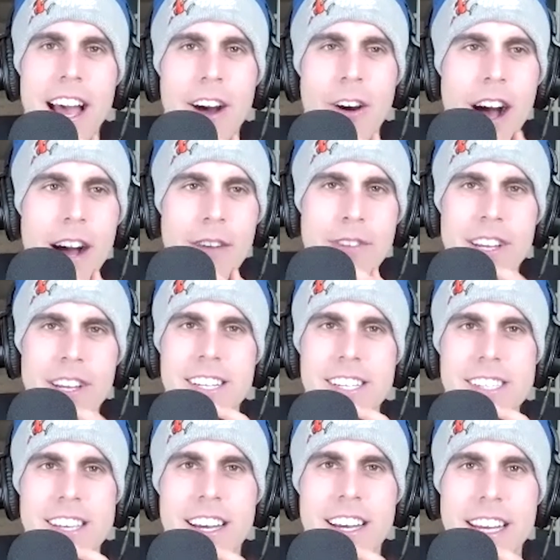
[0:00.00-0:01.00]
How often
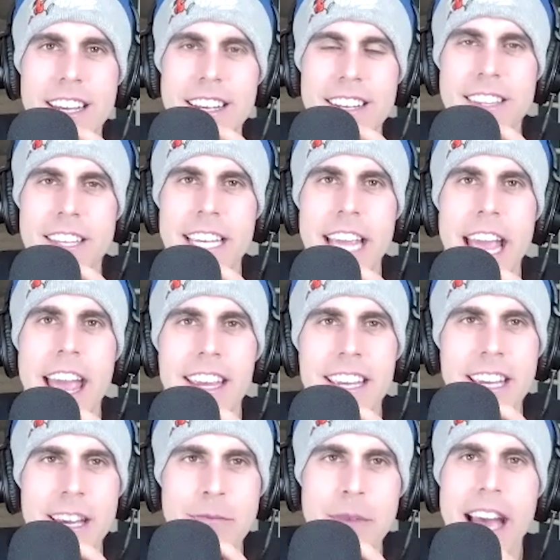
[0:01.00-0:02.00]
does the
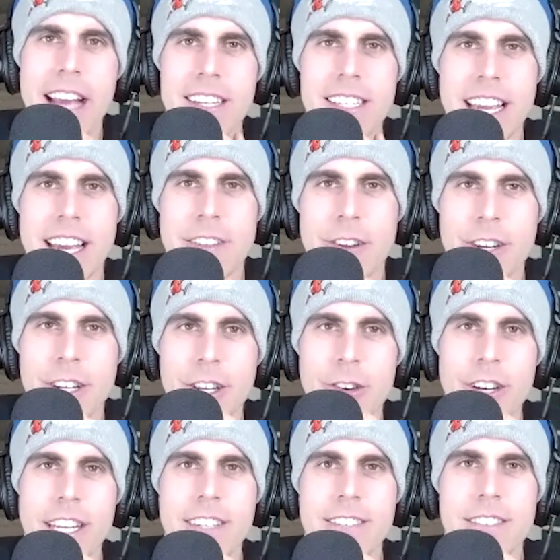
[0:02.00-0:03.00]
gang get back together?
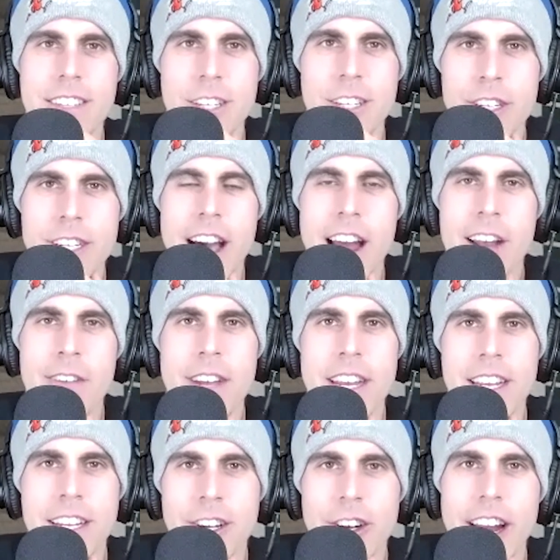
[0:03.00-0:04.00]
You and
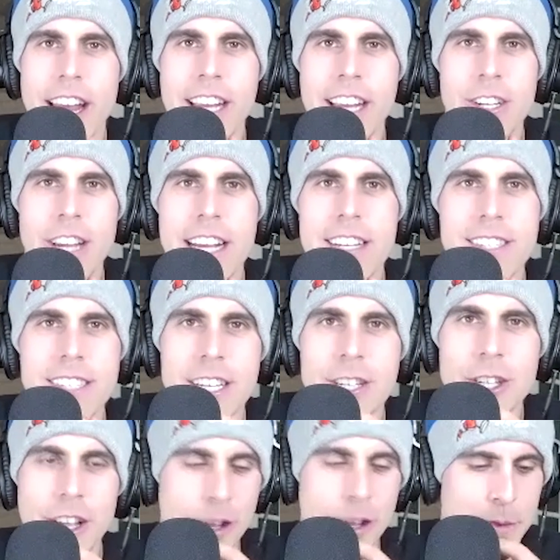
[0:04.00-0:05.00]
Donovan and Craig. Do you guys see
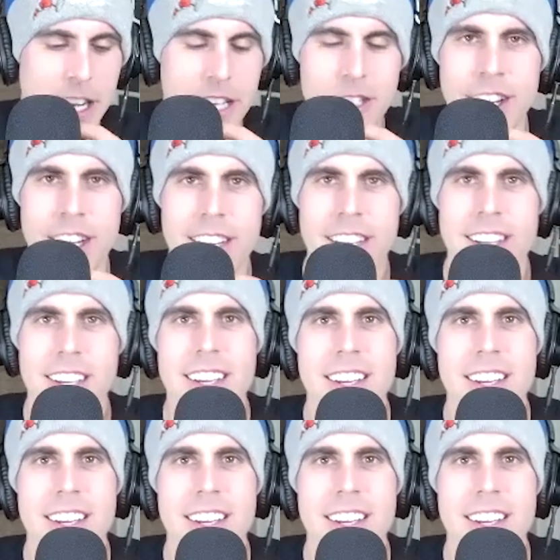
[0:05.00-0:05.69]
each other much?